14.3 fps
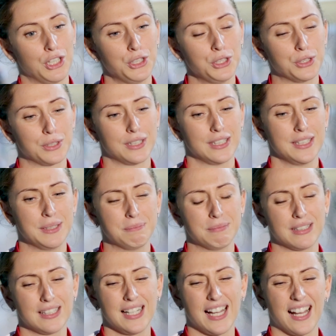Oh,
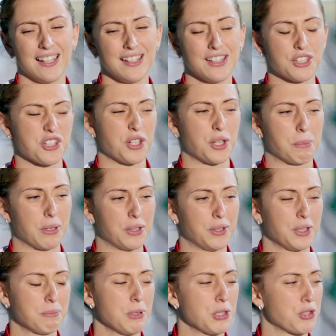I hate the turbo.
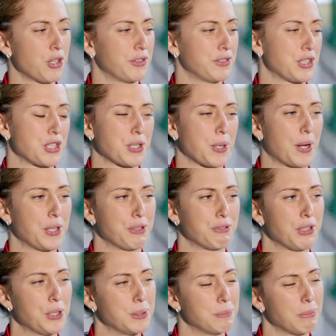I'd much rather just go out on the
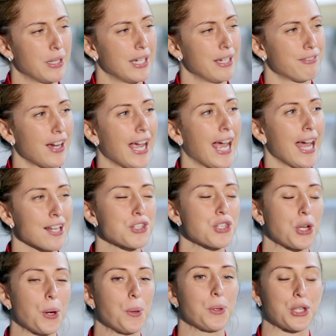road, but if I had
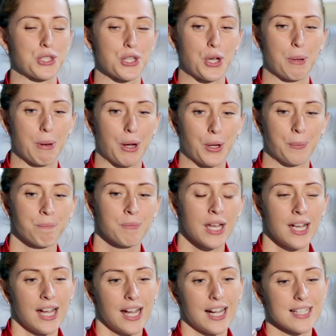to go on the turbo,
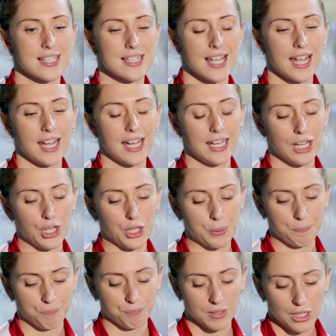I'd say
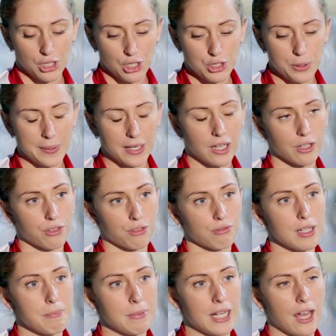doing like
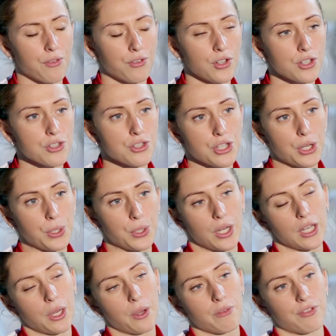3-minute efforts, so
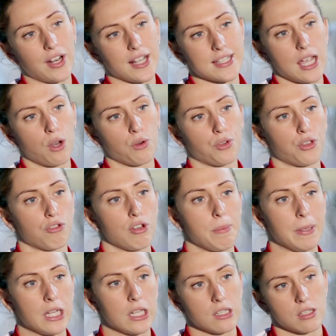like going flat out for 3
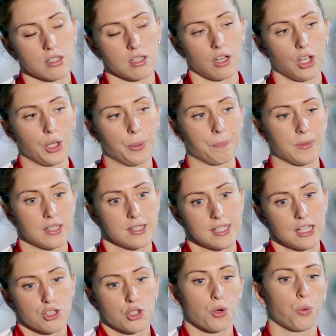minutes and
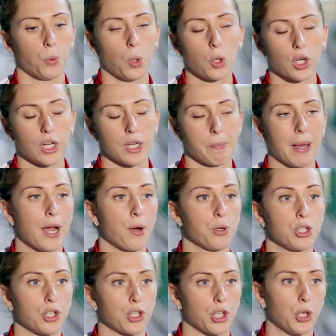seeing sort of what kind of power
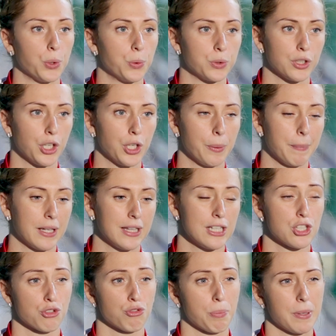you can hold, and
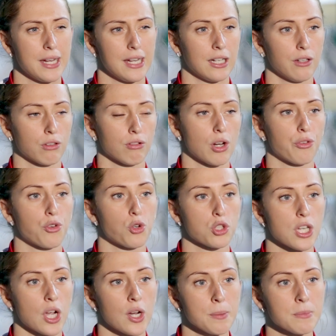then just repeating it 3 or 4
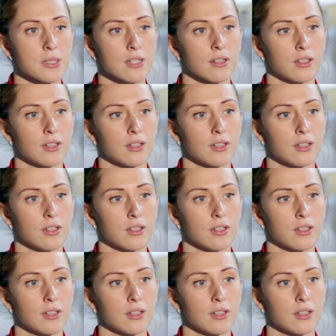times.